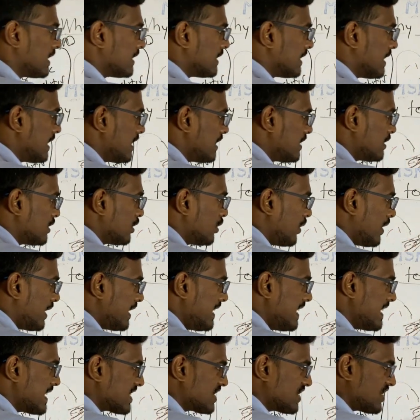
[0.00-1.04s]
There is no
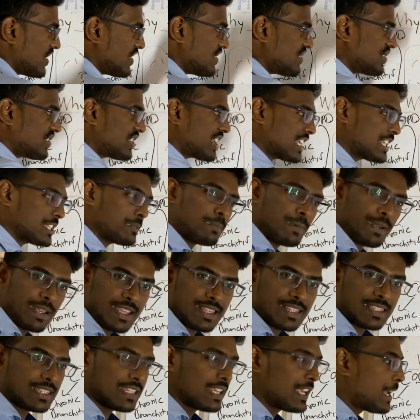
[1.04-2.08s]
any exchange takes
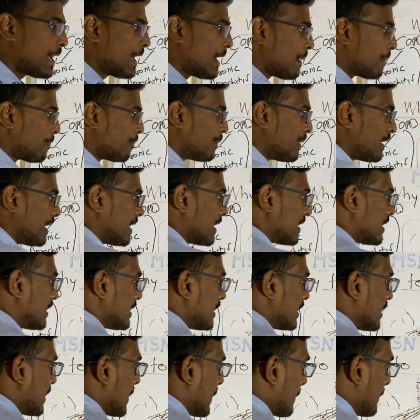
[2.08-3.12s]
place. But
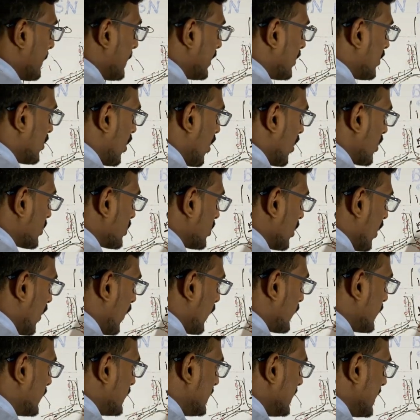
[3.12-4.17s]
because
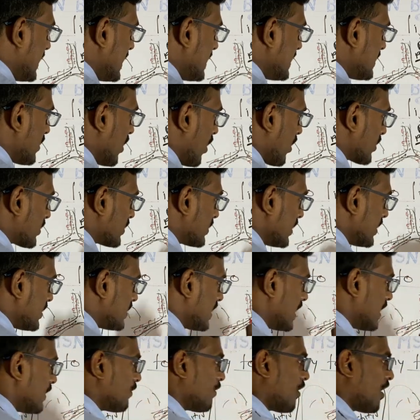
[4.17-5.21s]
of this
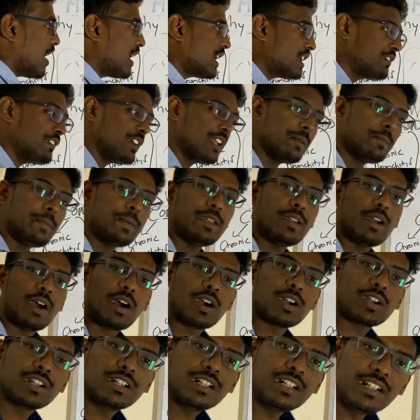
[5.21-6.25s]
oxygen, what will be
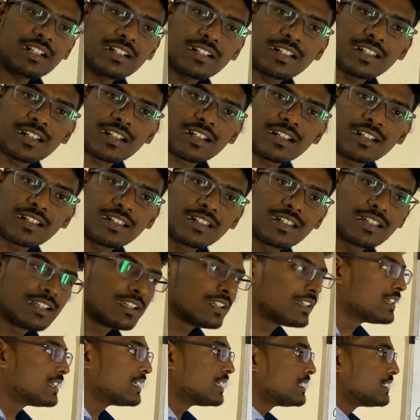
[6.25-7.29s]
occur?
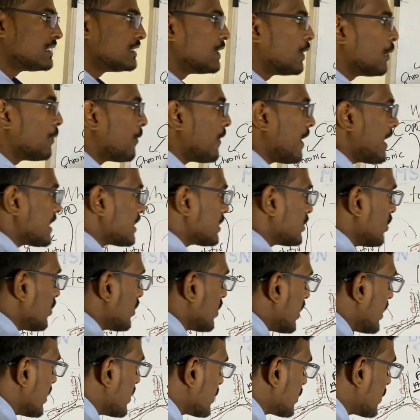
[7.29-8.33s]
The
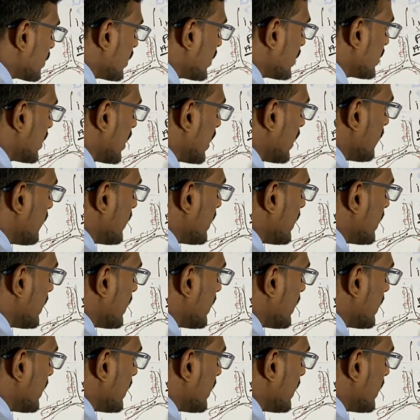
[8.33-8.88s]
vasoconstriction